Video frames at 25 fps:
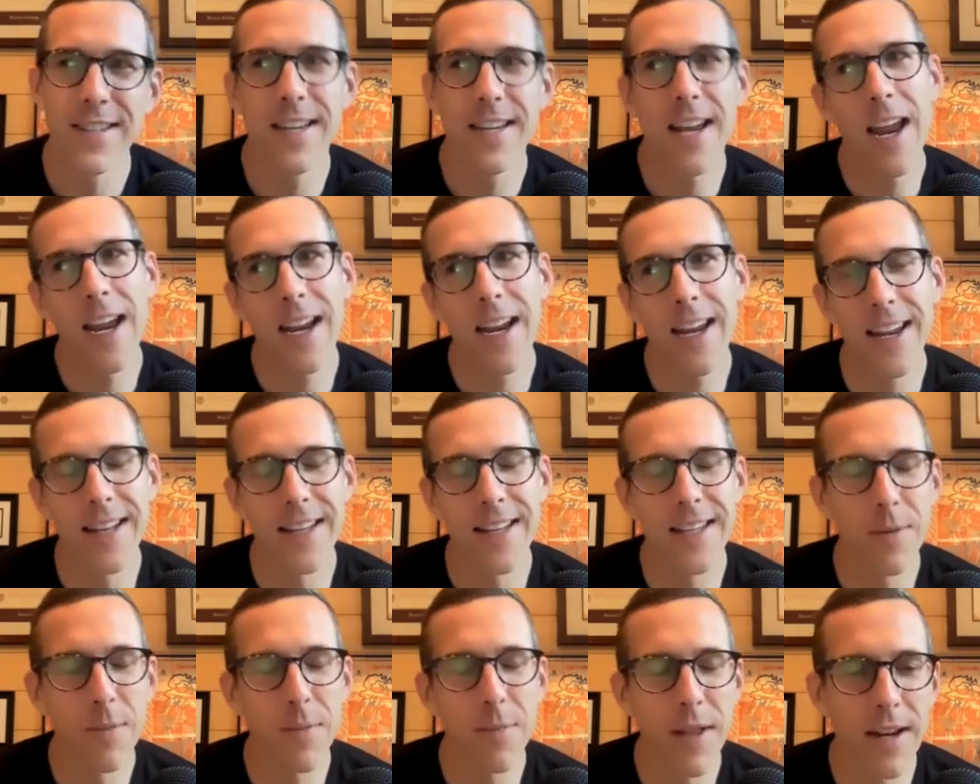take
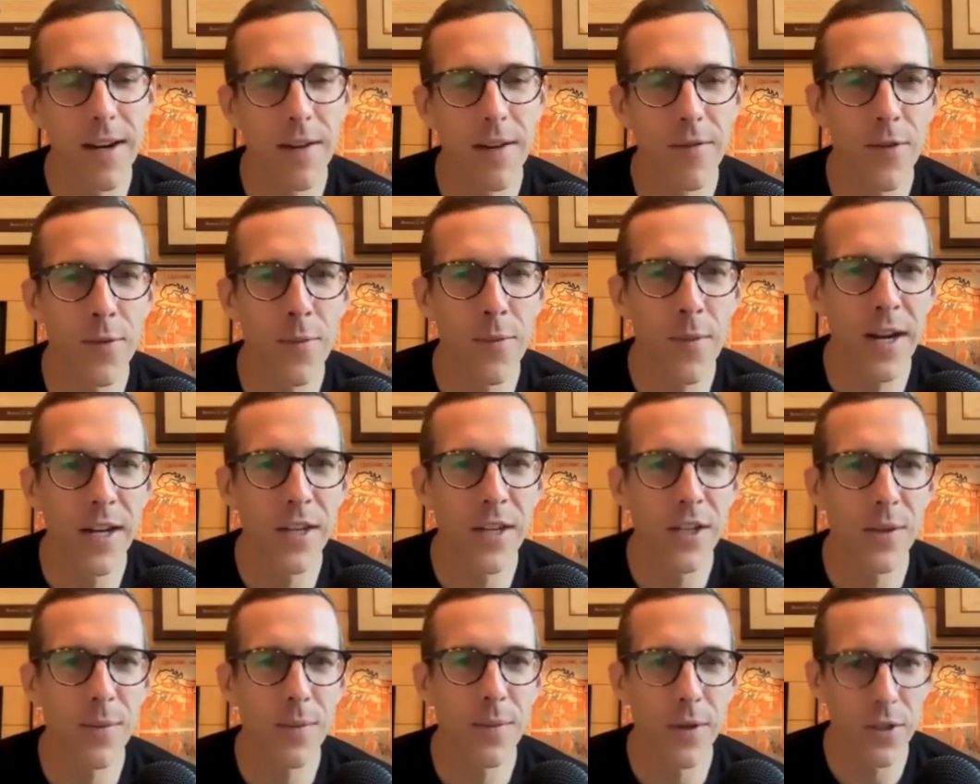in some of that
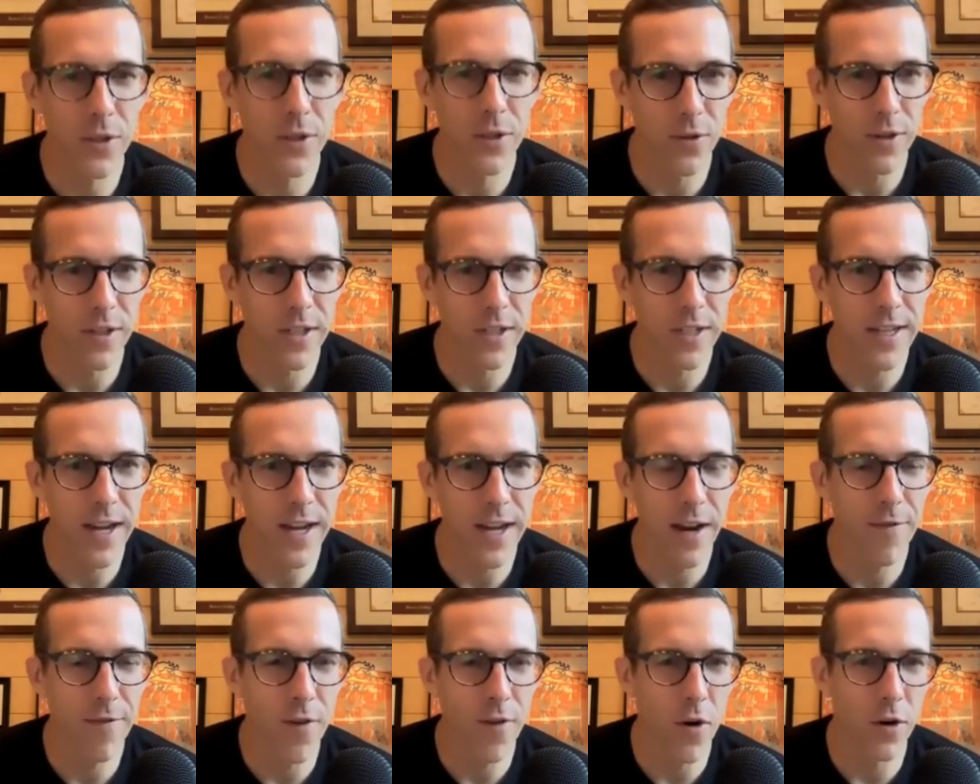information but sort of
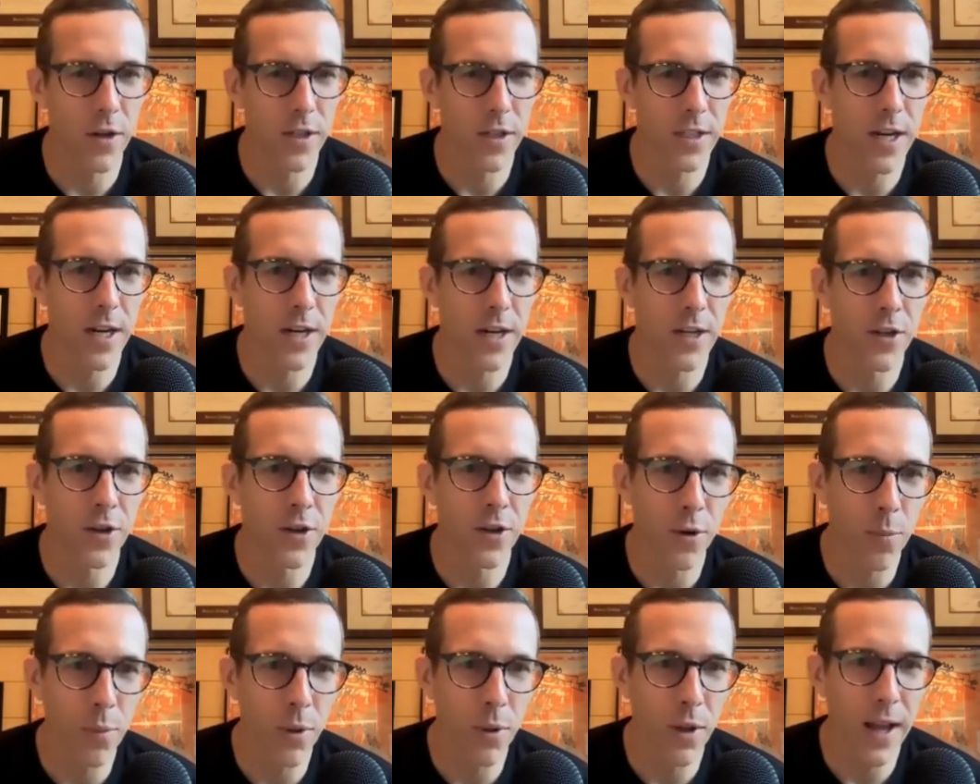stay focused on
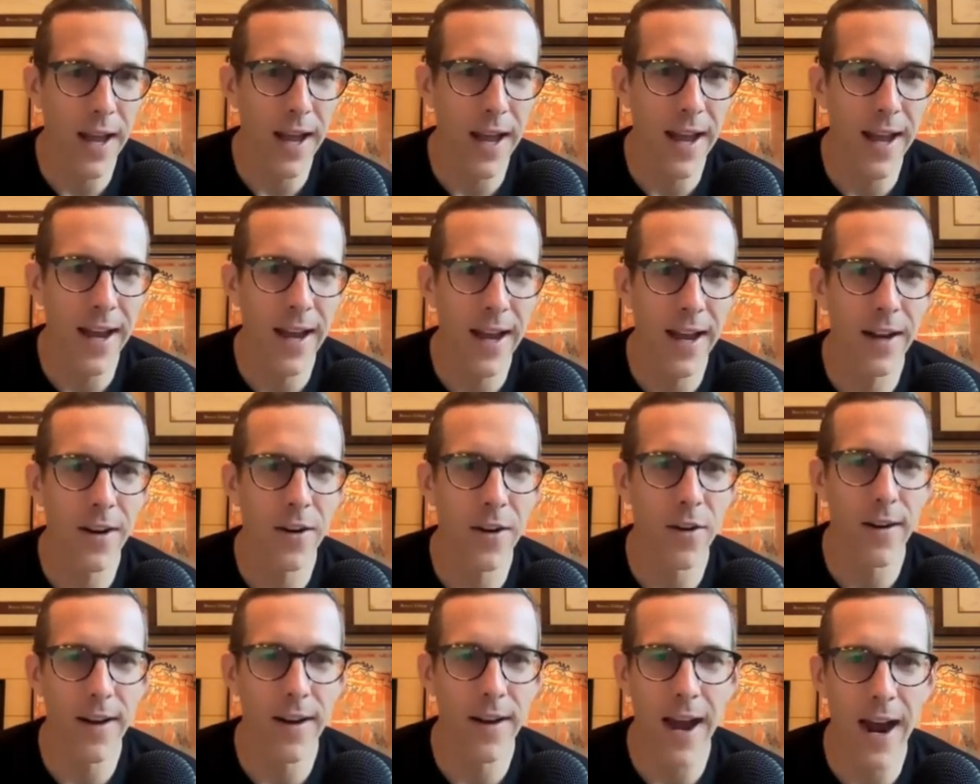your
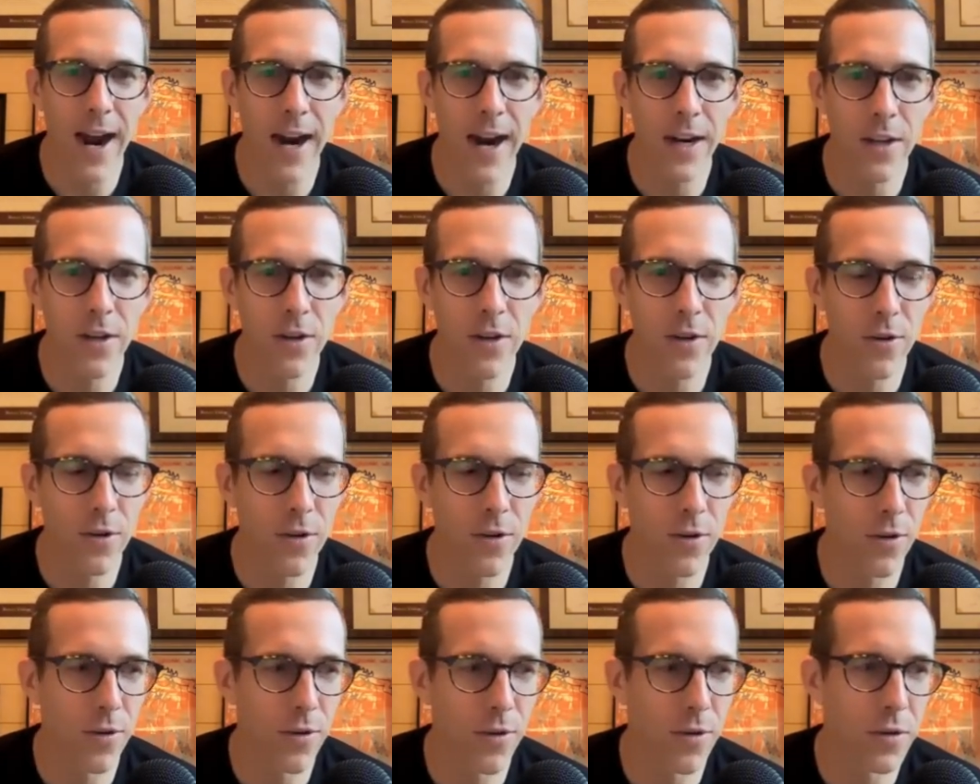plan? And how do
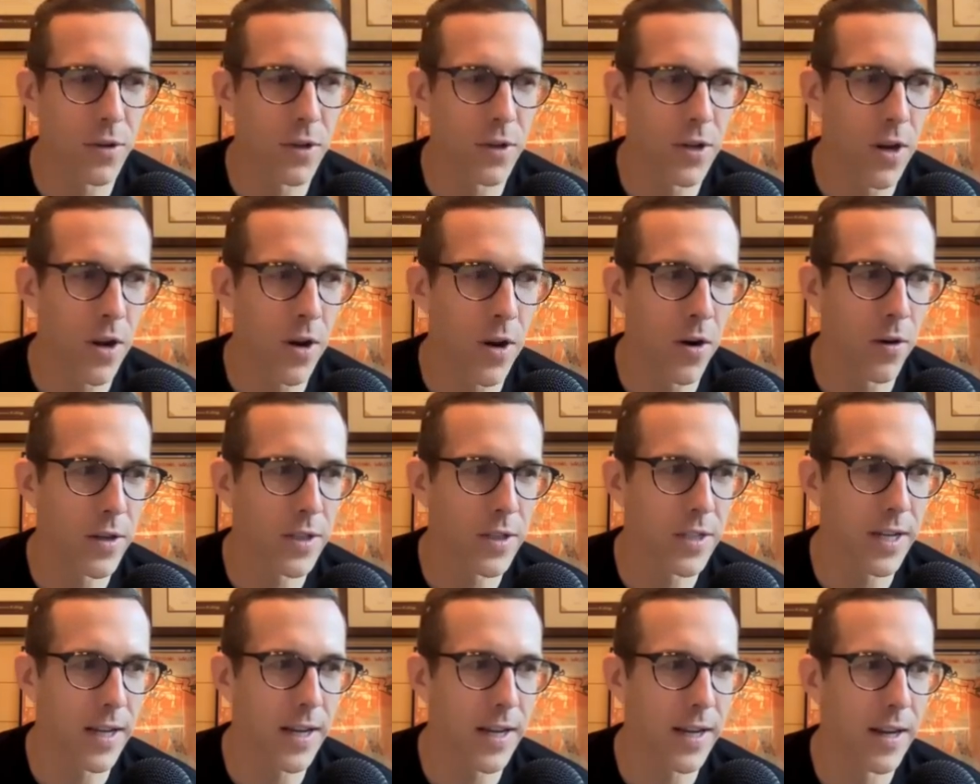you,
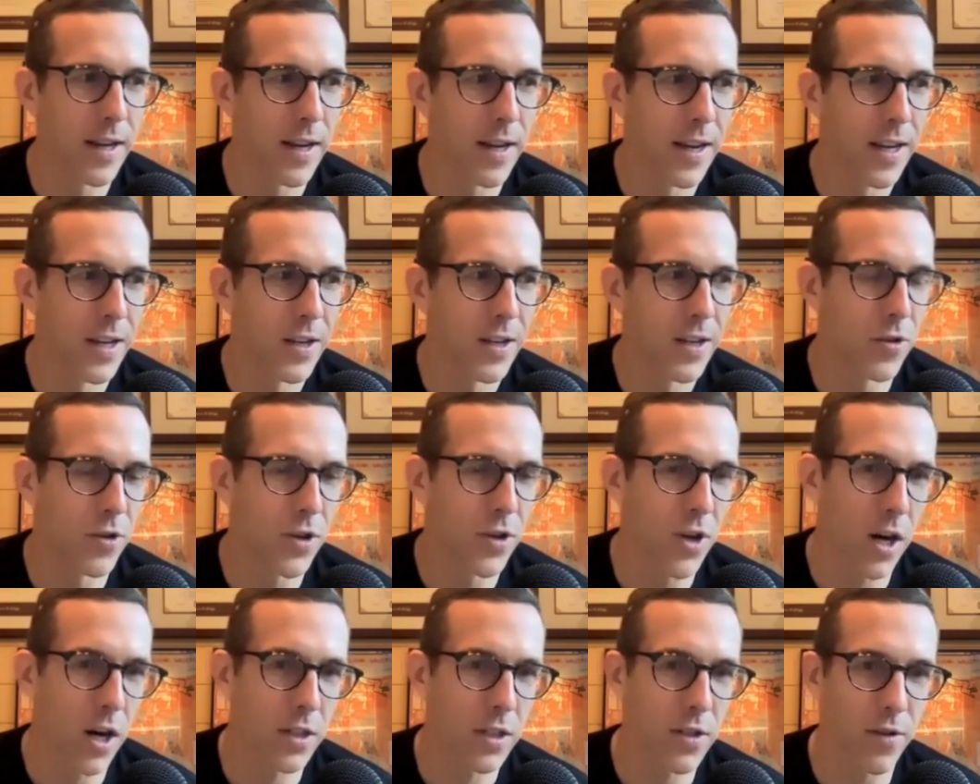is it, do you
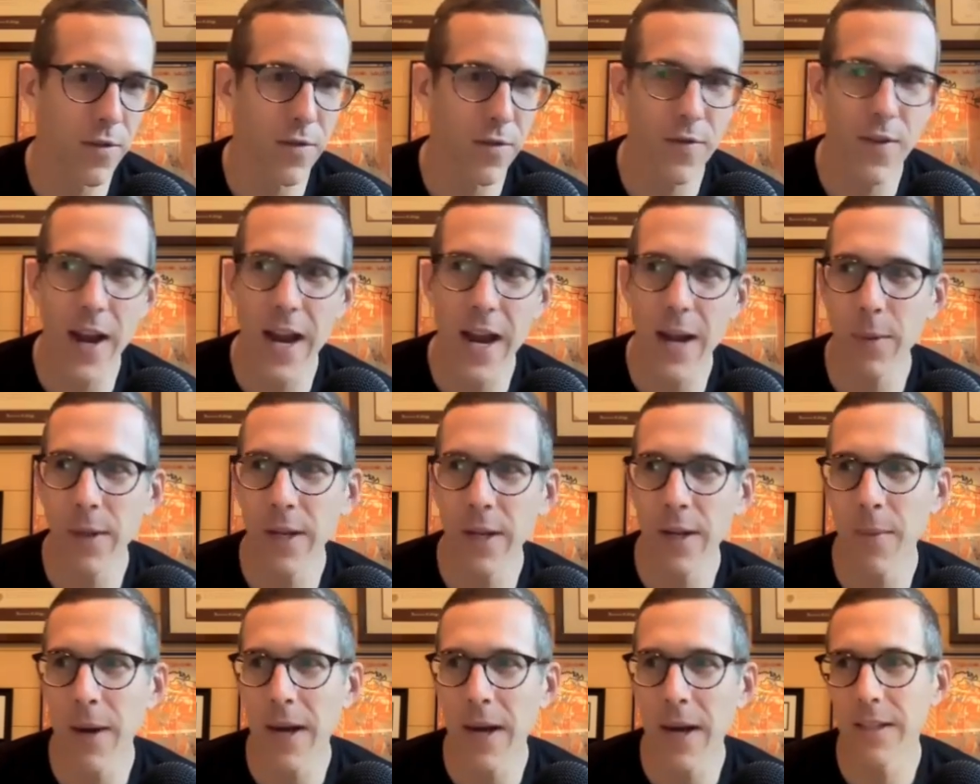talk to your
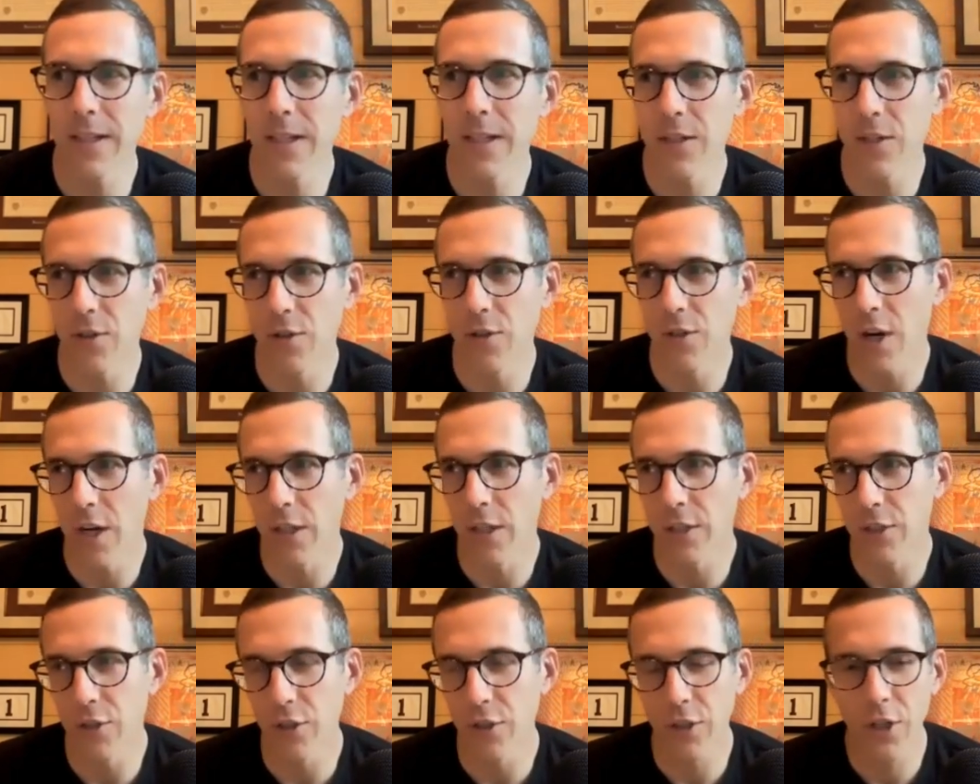family about this? Do you
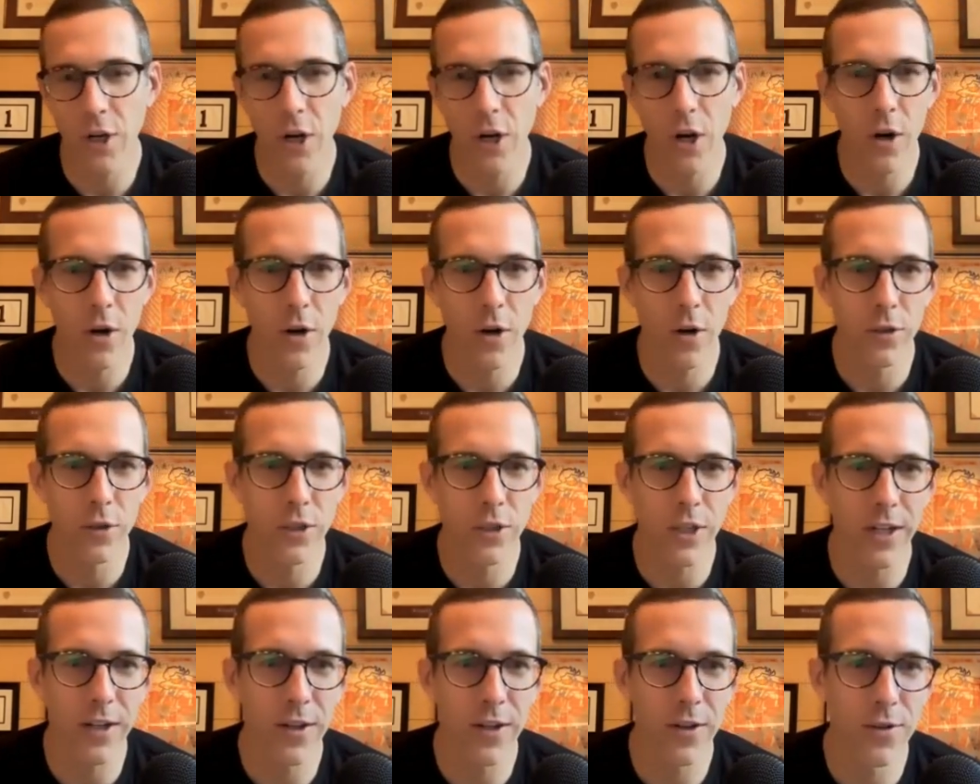talk to your
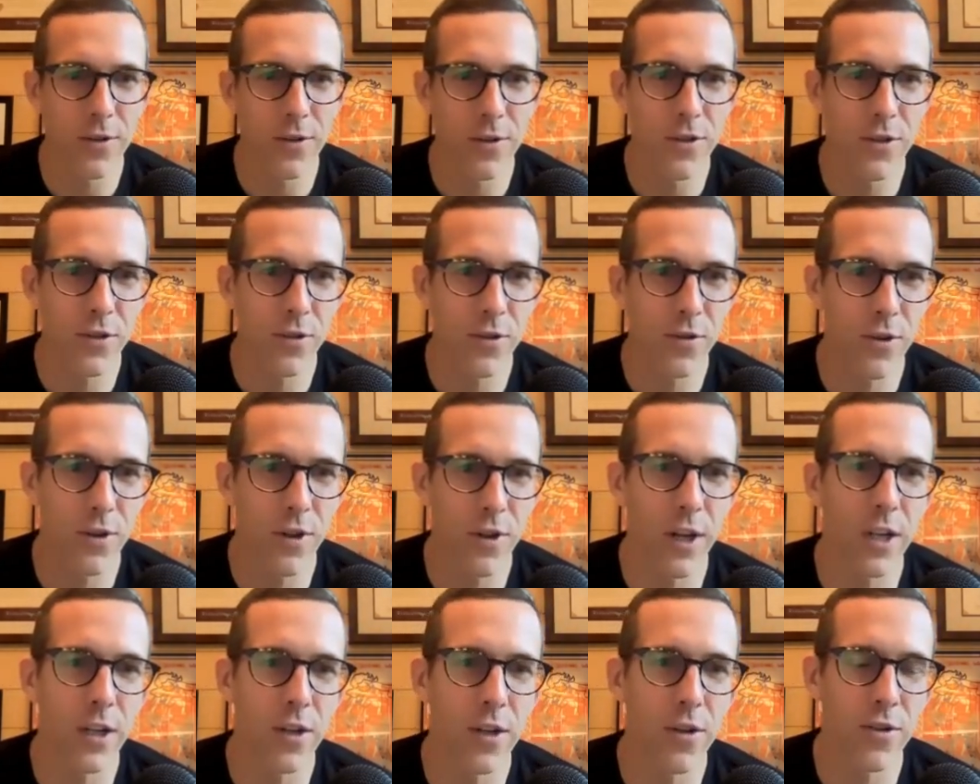coach? Like who's sort of
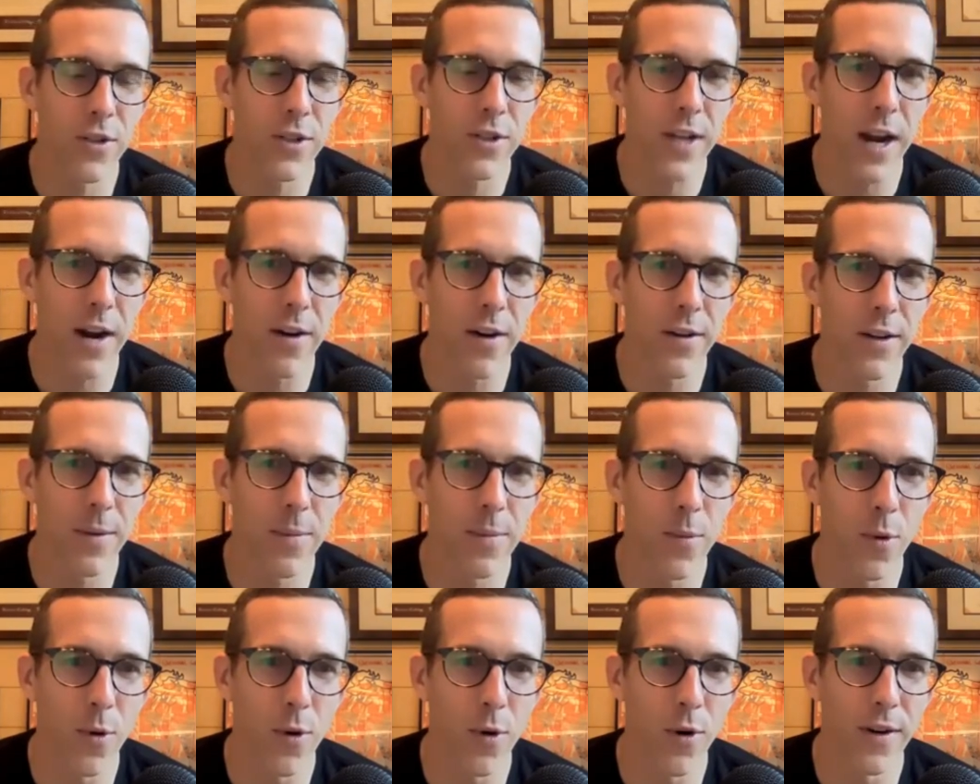like your
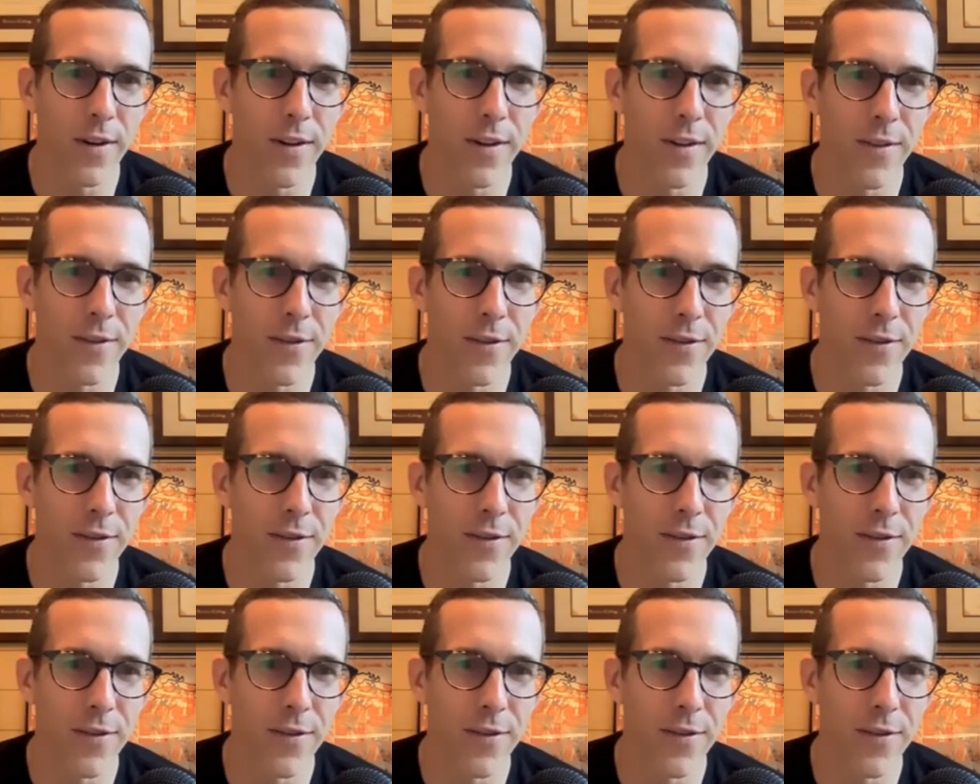sounding board?